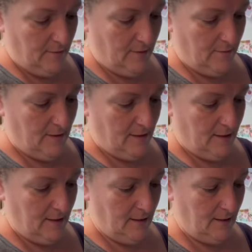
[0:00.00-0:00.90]
put
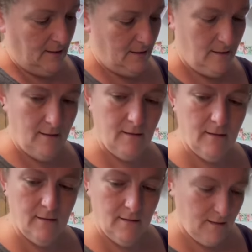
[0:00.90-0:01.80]
my
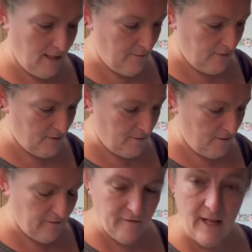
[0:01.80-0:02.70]
tablespoon of
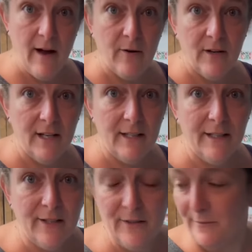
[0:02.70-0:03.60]
flour in here